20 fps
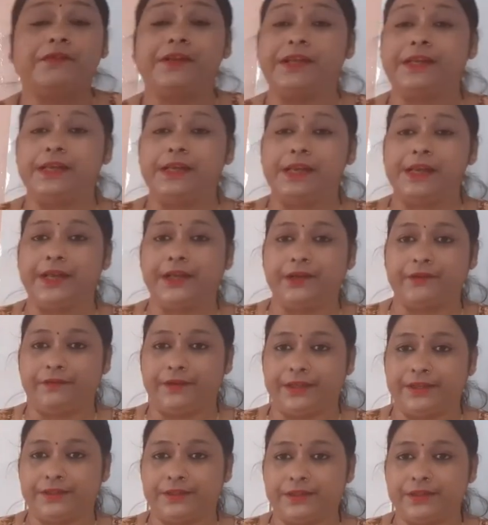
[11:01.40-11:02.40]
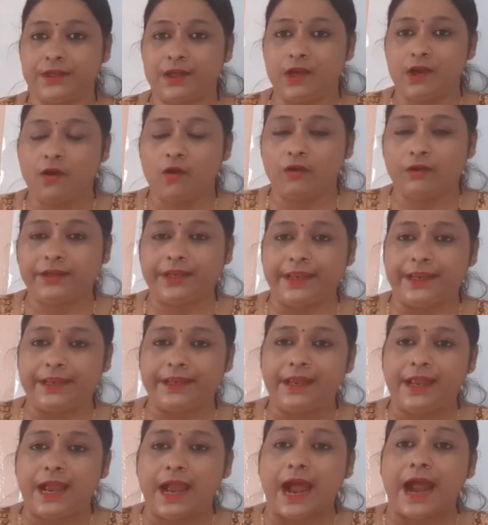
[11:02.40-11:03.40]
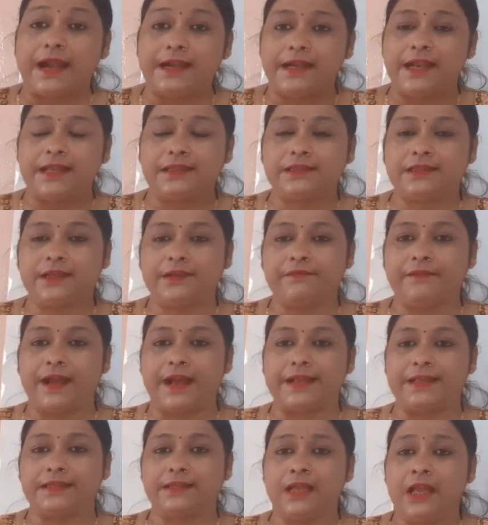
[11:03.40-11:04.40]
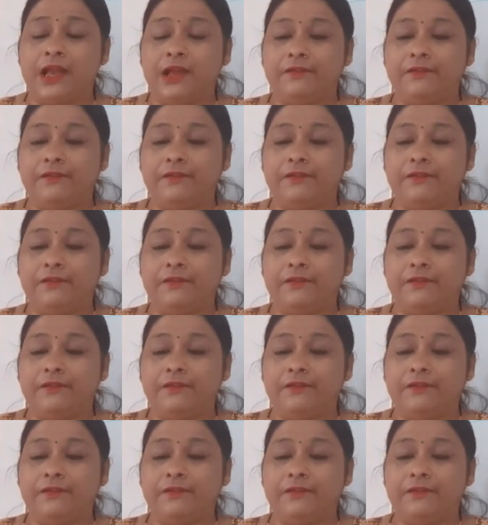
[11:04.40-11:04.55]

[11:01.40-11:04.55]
in liquid? Okay, and let's revise.